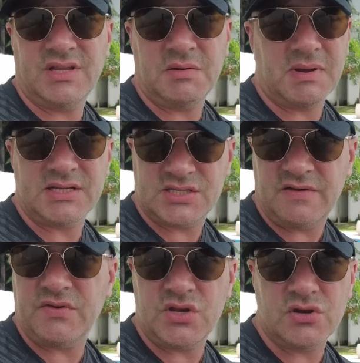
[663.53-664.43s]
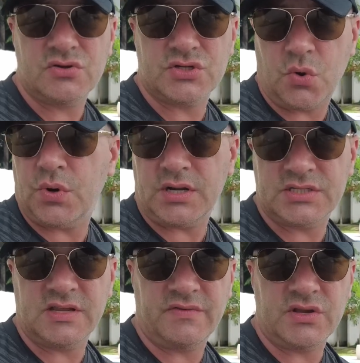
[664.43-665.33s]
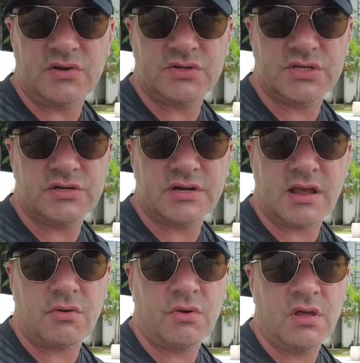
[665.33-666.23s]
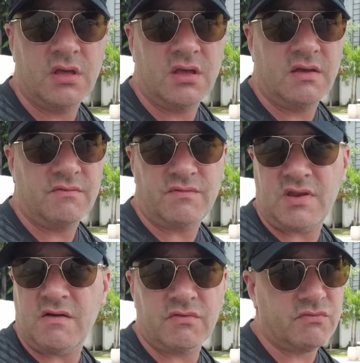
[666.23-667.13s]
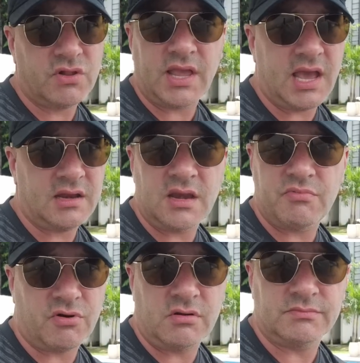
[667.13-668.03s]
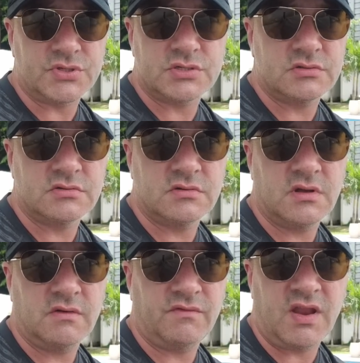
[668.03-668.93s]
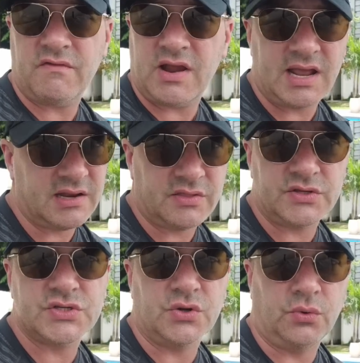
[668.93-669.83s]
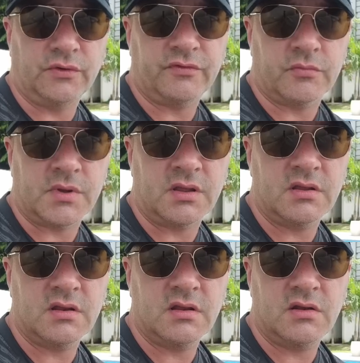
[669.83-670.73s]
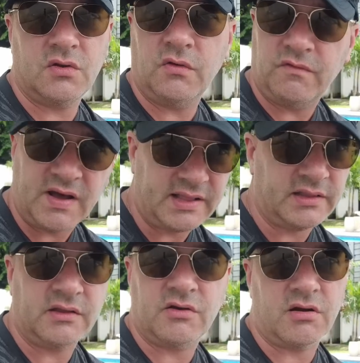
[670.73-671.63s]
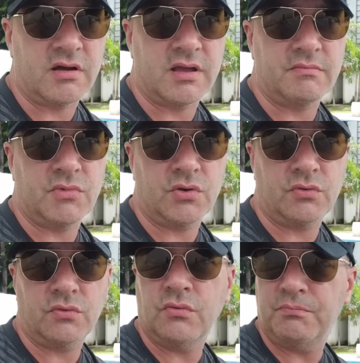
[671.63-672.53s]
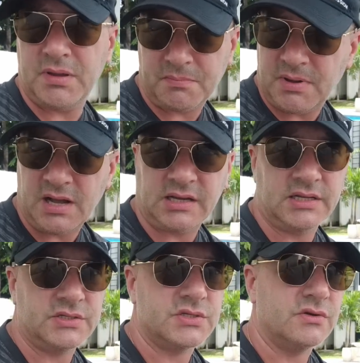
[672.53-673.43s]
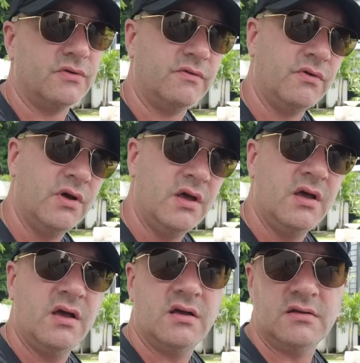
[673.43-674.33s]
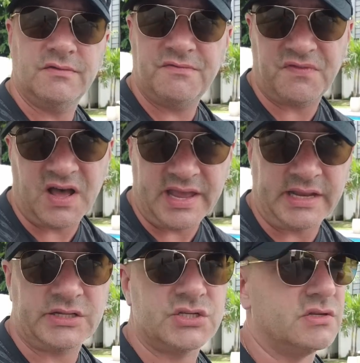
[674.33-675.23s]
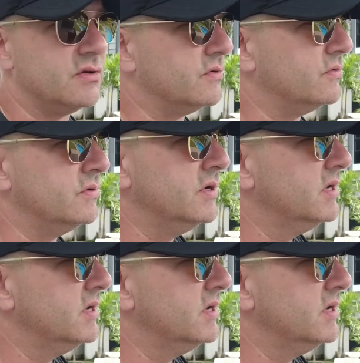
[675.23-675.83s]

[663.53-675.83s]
in my 7 years, going on 7 years here now, never really had any problems. Never had anything stolen from me. No violent crime, no pickpockets, no fights, no